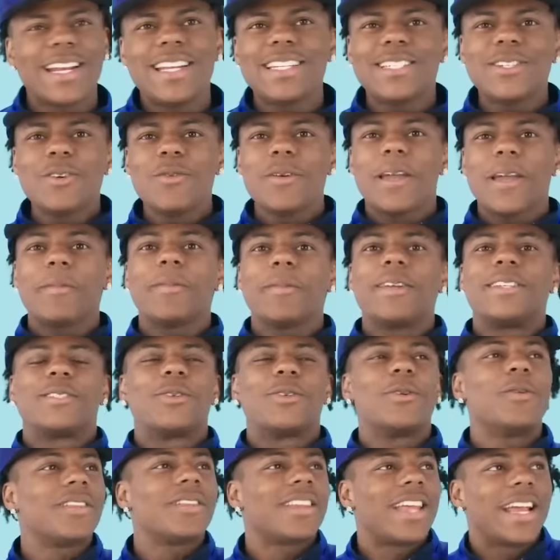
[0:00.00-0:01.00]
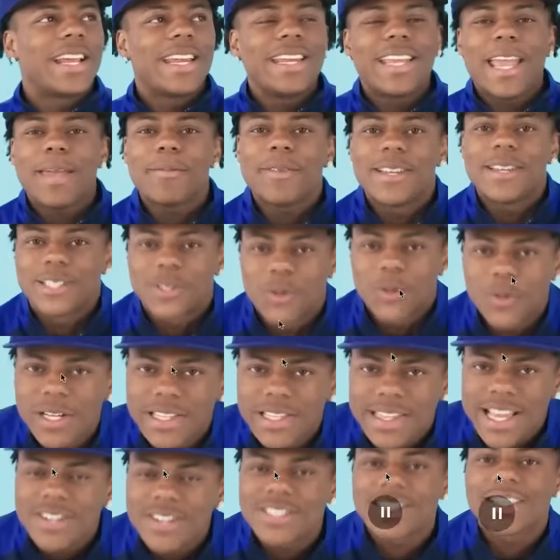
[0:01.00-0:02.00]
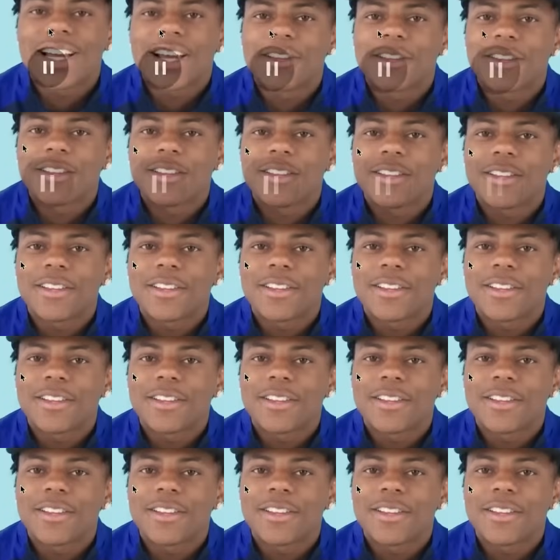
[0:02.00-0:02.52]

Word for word: Like, this dude gave me a, tw like, he gave me a twenty thousand dollars